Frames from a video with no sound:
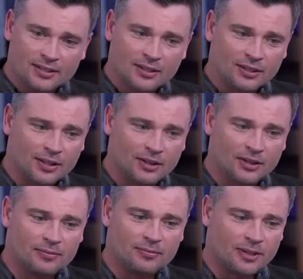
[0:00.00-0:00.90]
Stealing all
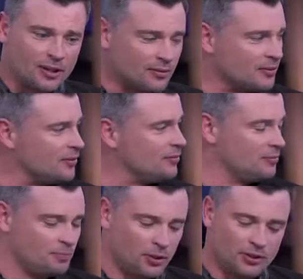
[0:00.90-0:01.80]
the you know
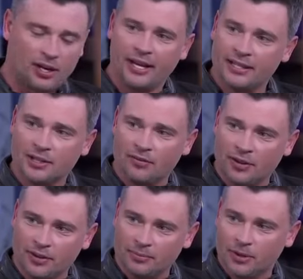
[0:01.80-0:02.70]
pulling the heads off
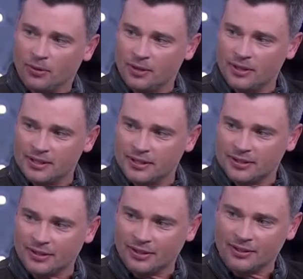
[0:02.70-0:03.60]
all the toys
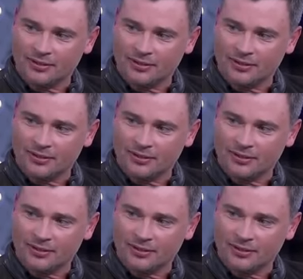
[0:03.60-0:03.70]
and all the,